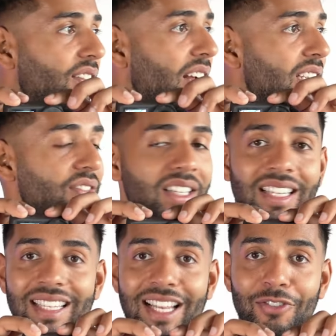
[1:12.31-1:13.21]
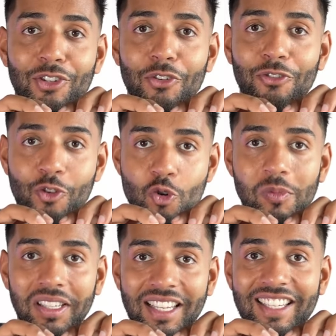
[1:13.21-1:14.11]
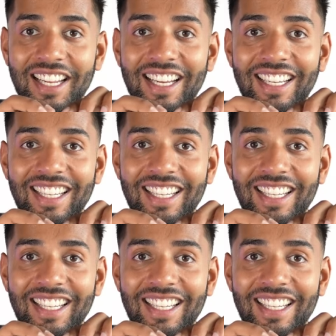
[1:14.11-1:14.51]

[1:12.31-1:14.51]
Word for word: of activities, that sounds so formal, doesn't it?